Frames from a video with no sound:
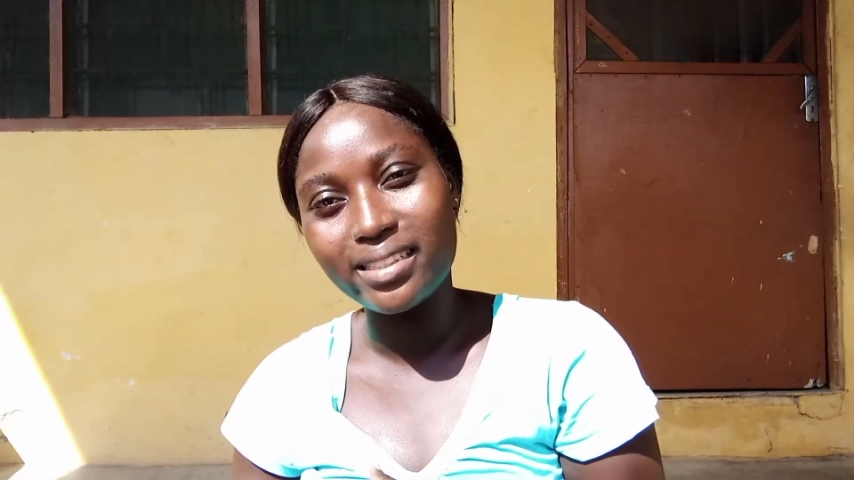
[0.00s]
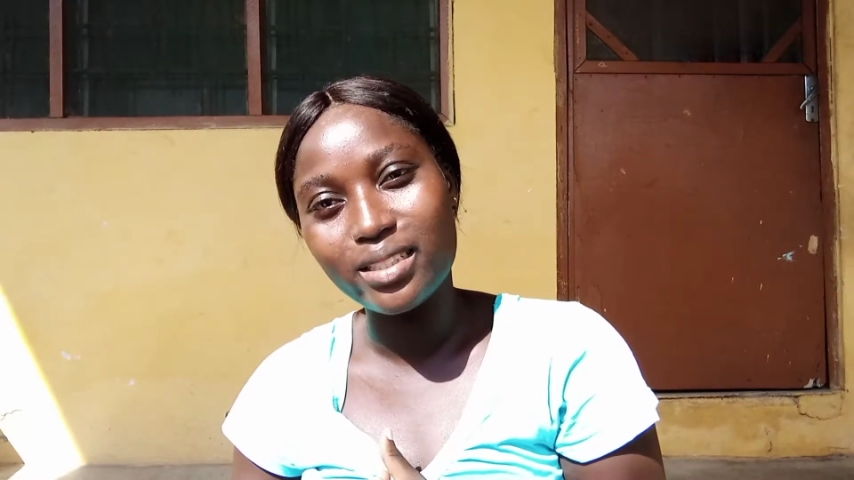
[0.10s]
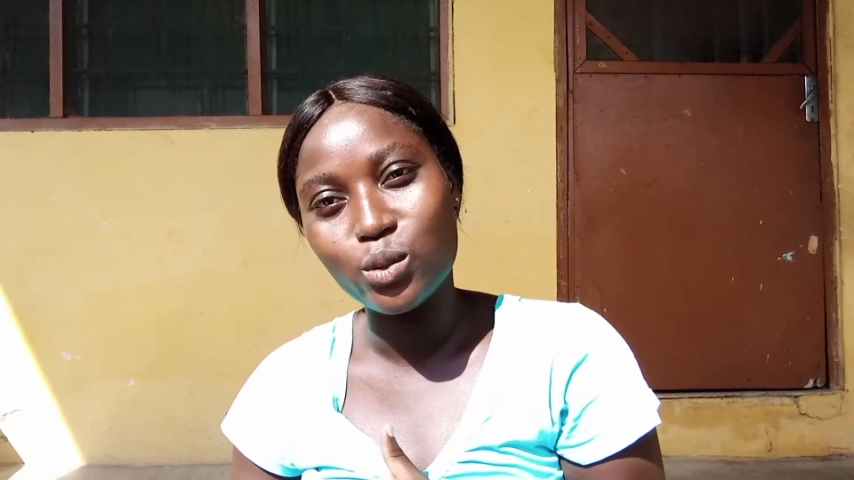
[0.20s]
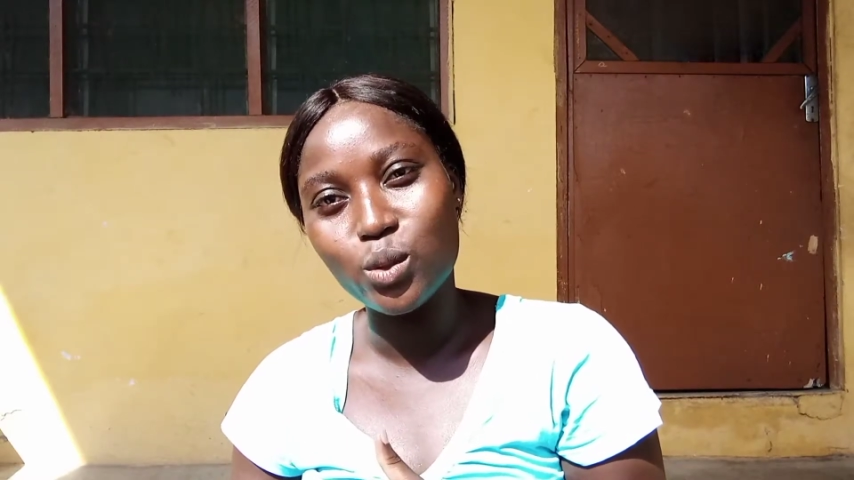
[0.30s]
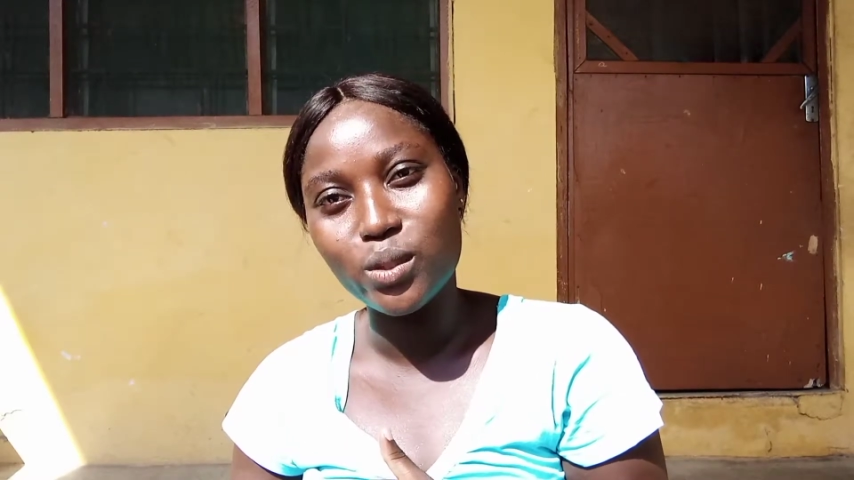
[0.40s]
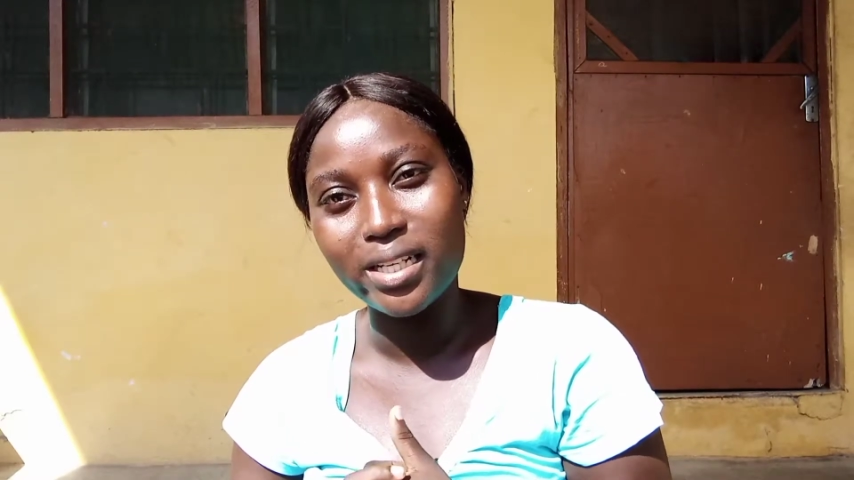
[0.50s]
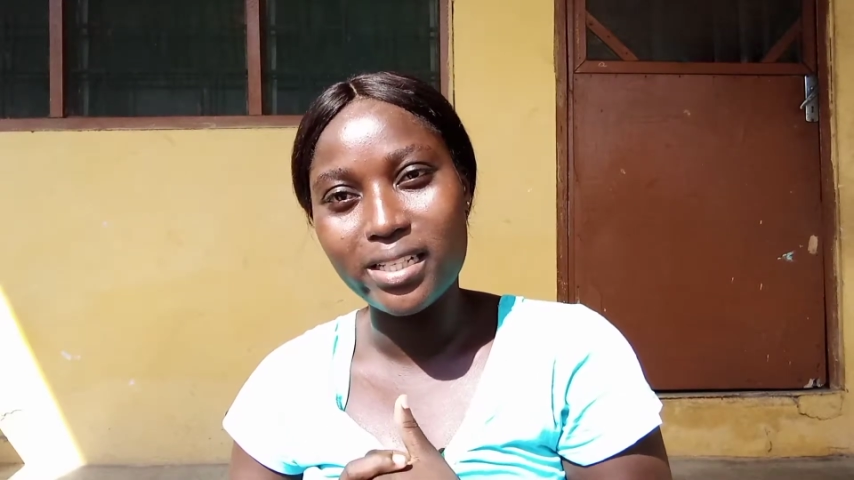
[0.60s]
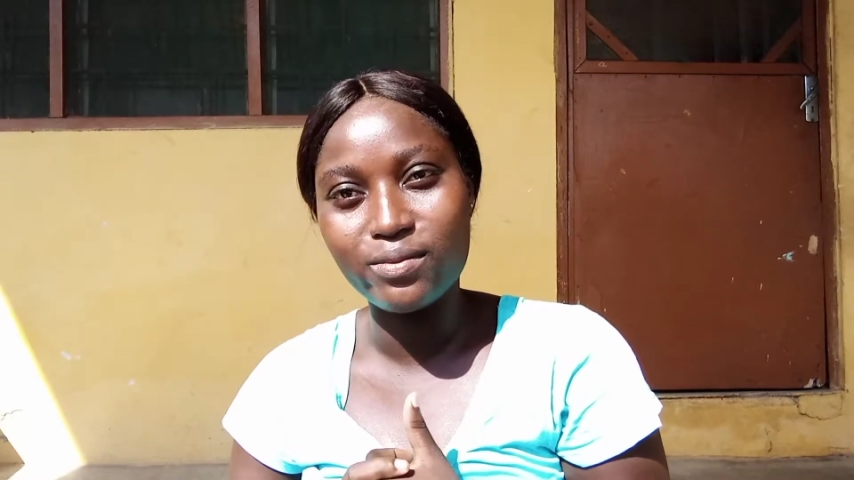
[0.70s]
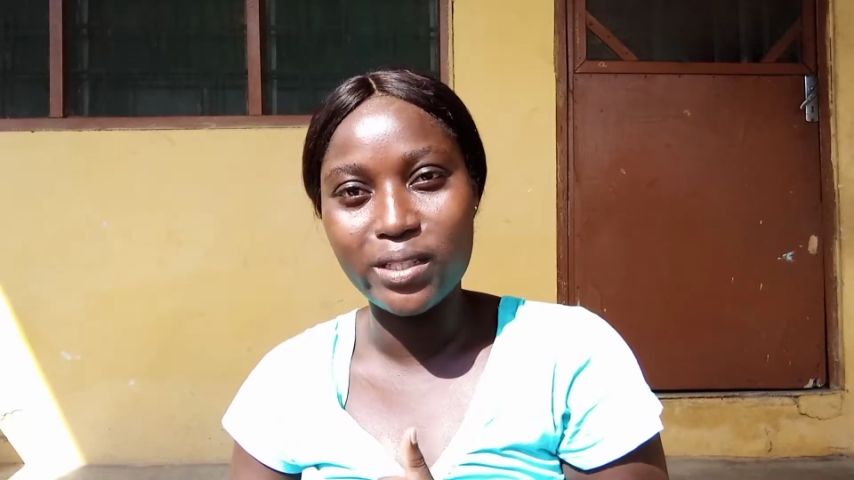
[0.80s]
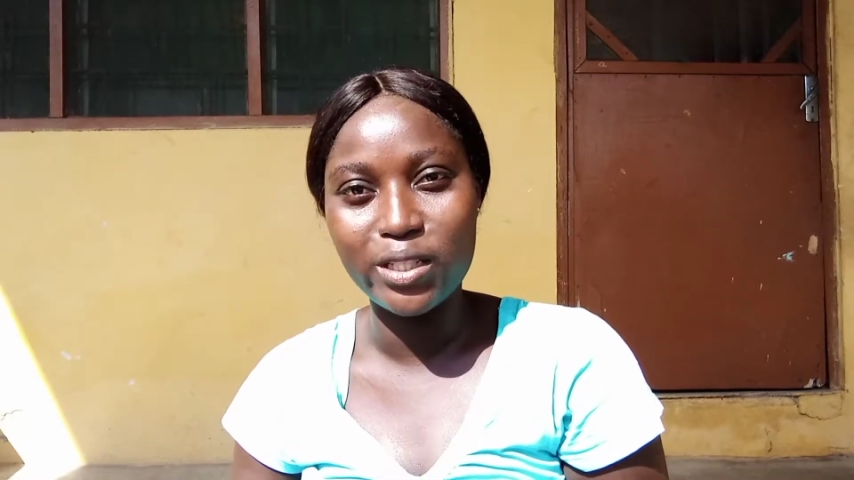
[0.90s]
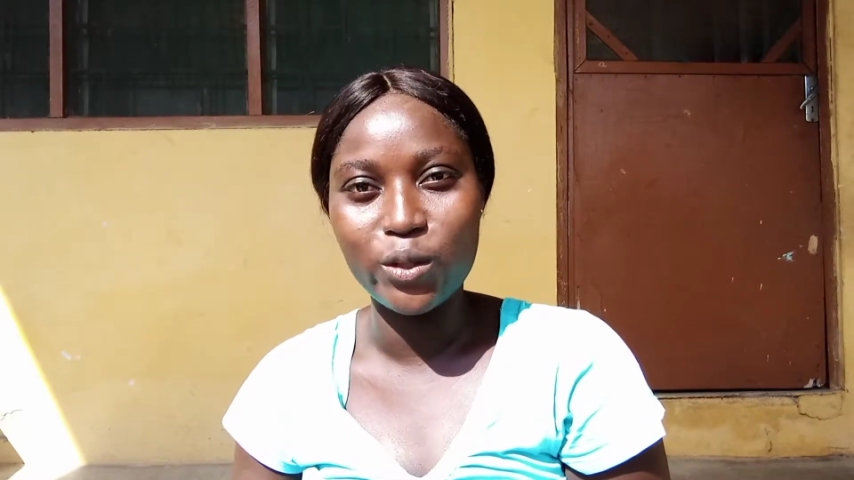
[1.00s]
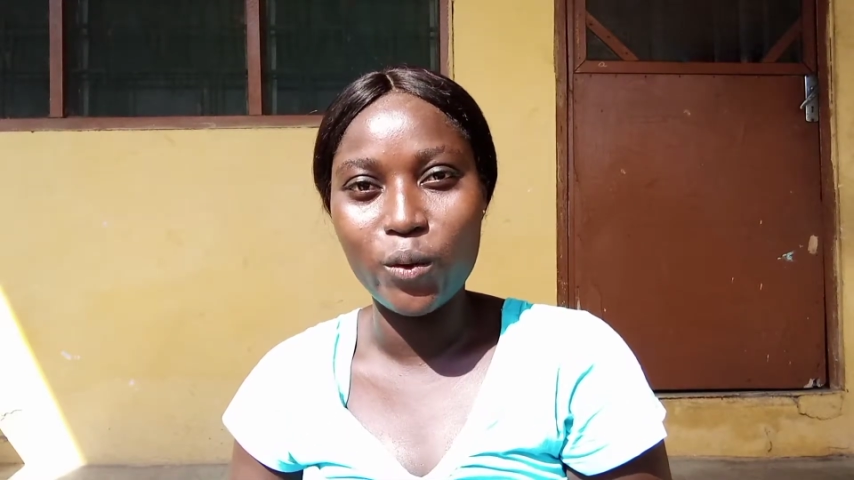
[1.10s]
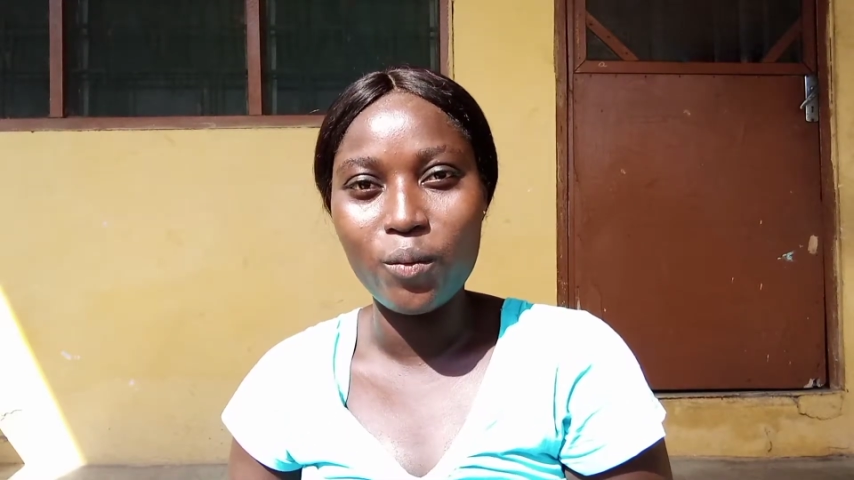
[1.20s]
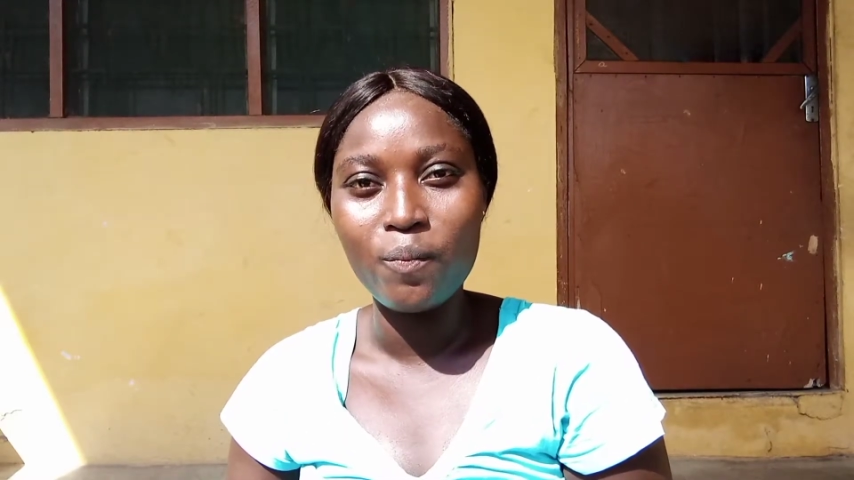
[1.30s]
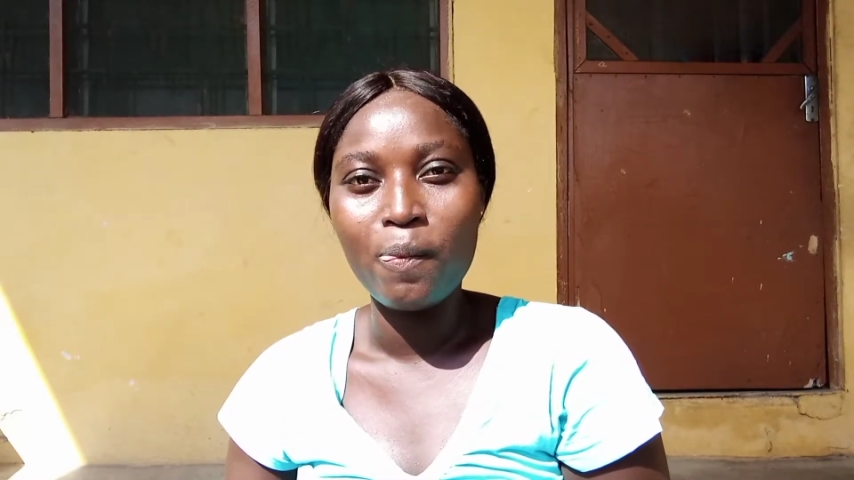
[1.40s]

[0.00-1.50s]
into today's video,